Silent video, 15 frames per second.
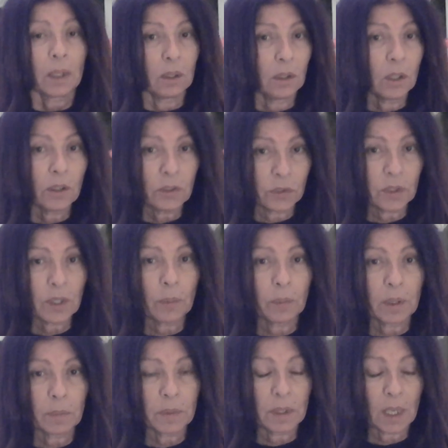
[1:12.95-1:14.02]
You understand
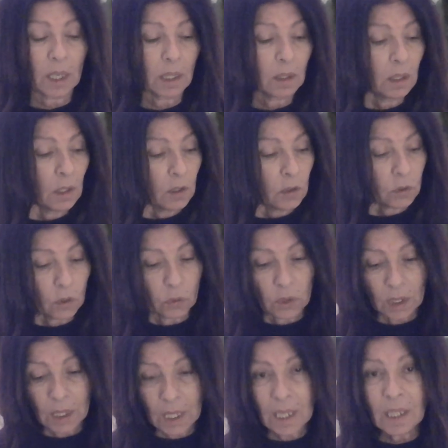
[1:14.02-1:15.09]
what I'm saying? So
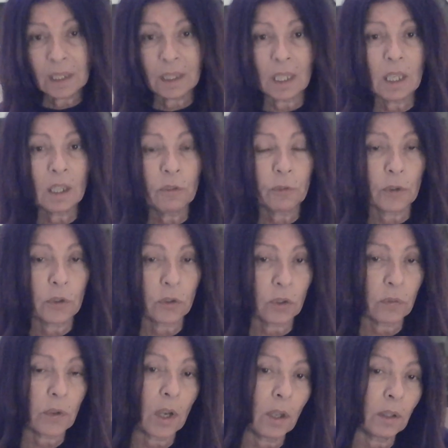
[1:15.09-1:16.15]
the key thing, first
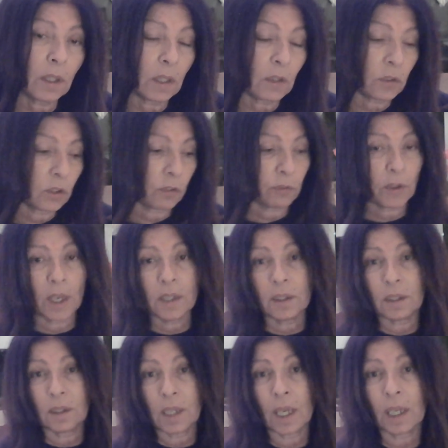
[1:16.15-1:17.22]
of all, is to find
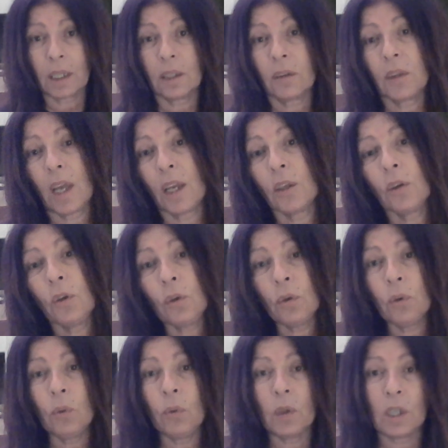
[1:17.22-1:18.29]
a deck that
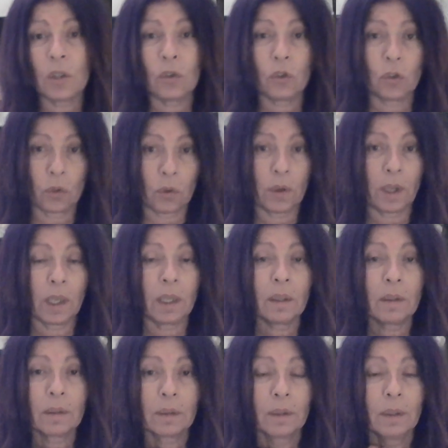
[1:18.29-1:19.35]
you enjoy.
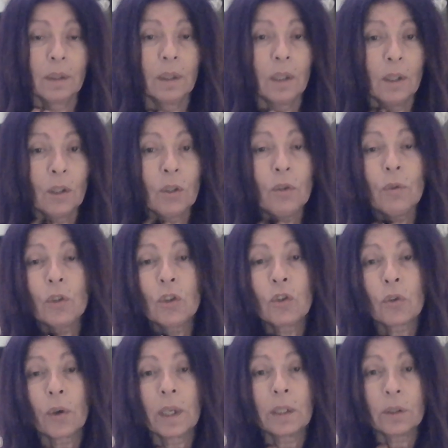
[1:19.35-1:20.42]
You
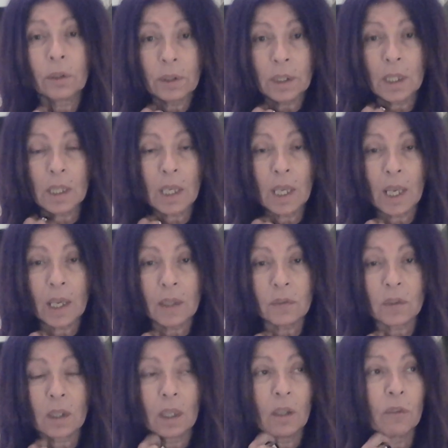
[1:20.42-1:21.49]
enjoy looking
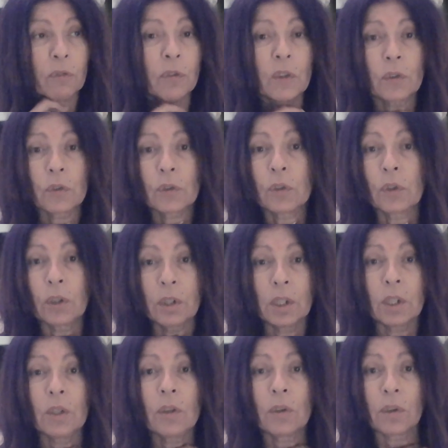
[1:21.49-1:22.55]
at. It feels good
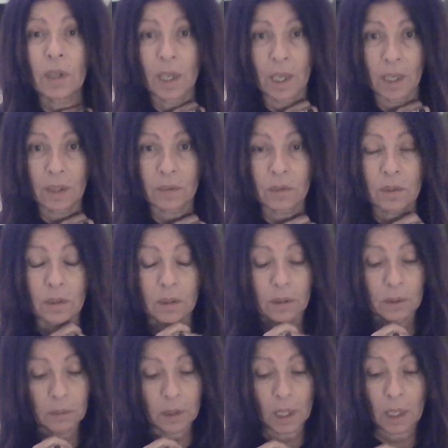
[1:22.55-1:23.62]
in your hands.
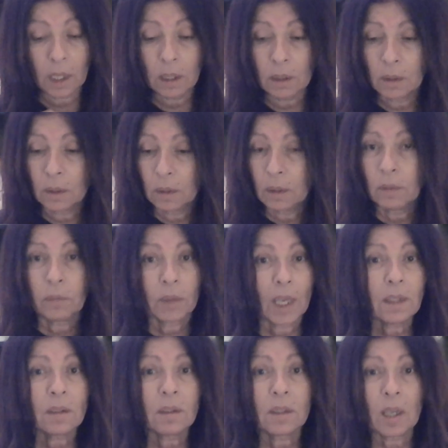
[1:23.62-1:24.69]
Okay?
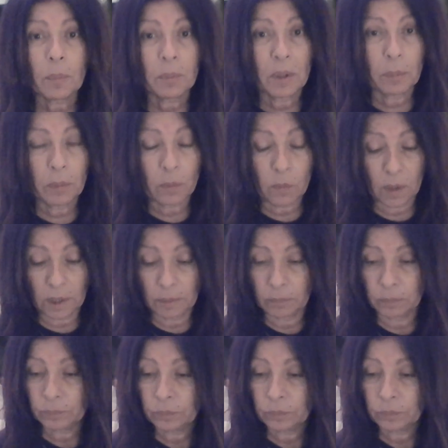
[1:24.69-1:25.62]
That's step number one.